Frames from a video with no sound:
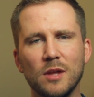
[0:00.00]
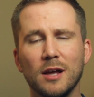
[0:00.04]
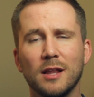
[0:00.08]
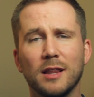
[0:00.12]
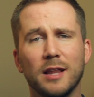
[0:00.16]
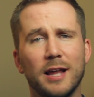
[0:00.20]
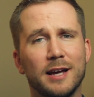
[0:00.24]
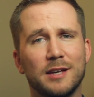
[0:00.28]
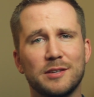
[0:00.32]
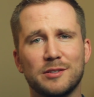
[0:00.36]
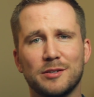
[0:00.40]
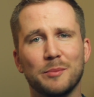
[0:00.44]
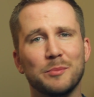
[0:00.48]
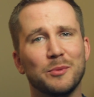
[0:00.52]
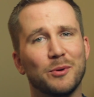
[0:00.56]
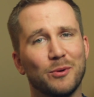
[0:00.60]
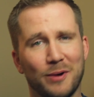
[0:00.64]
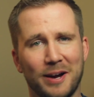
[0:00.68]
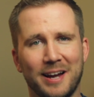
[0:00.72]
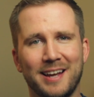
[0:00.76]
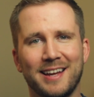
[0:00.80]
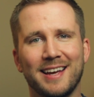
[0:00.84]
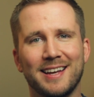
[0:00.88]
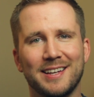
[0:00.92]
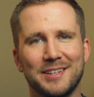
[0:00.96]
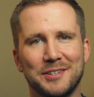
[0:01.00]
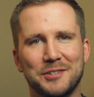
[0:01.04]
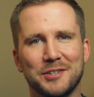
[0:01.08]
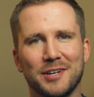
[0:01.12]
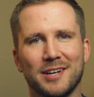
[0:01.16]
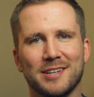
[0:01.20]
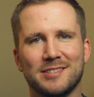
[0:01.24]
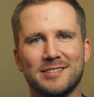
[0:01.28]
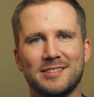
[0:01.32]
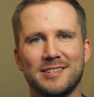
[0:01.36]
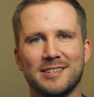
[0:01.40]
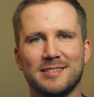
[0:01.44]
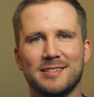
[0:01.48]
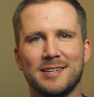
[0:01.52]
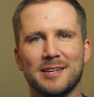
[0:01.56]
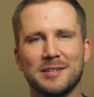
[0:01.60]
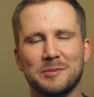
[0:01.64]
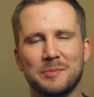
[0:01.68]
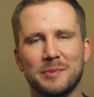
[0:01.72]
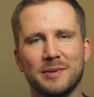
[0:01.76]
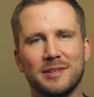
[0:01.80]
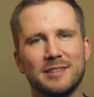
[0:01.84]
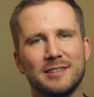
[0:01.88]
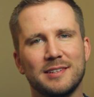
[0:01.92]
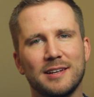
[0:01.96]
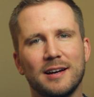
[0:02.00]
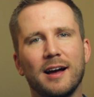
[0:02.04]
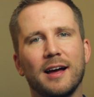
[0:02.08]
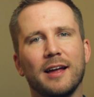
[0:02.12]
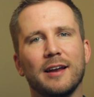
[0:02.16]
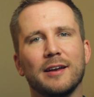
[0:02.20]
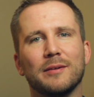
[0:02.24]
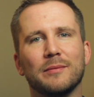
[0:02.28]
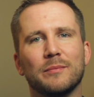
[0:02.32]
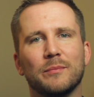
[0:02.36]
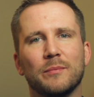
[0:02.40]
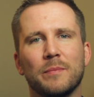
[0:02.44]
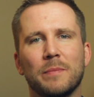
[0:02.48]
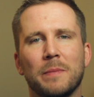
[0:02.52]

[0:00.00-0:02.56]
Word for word: like some great injustice has been done.